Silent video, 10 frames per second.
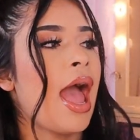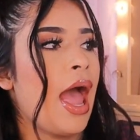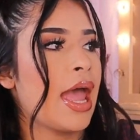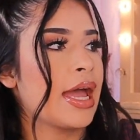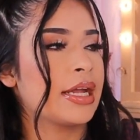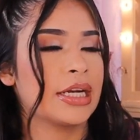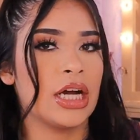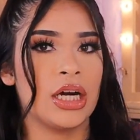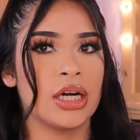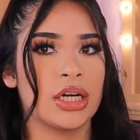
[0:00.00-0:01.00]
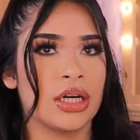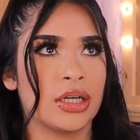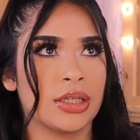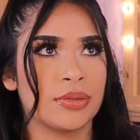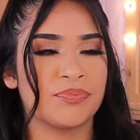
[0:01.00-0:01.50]

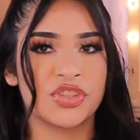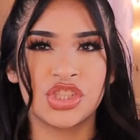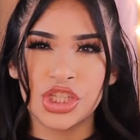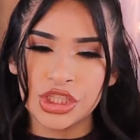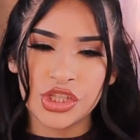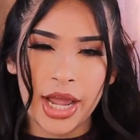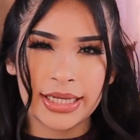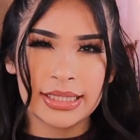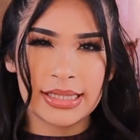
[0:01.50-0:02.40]
And jean jacket,